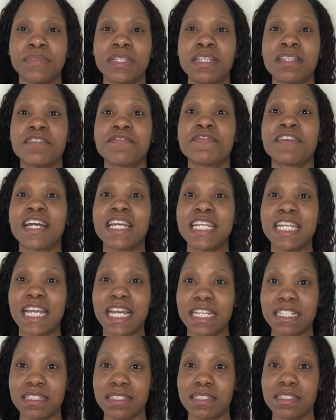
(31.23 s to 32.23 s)
the
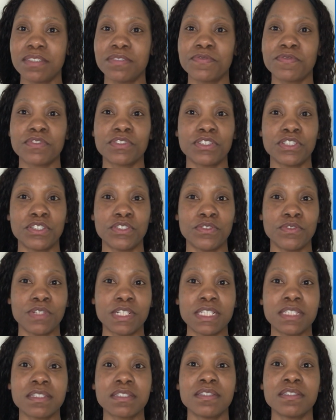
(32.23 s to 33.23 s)
finances for
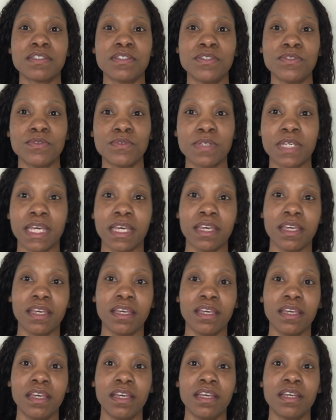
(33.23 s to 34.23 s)
students in the UK
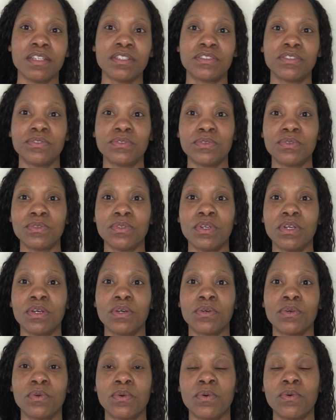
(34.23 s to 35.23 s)
to
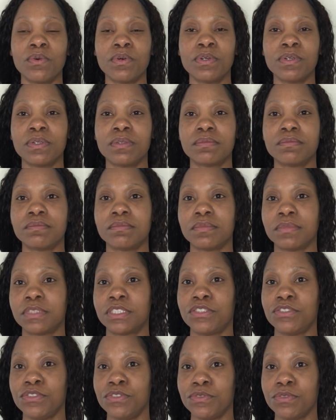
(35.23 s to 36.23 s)
go
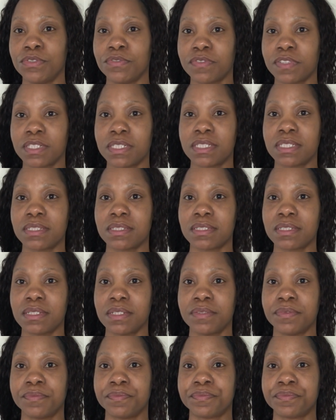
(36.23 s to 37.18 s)
to university.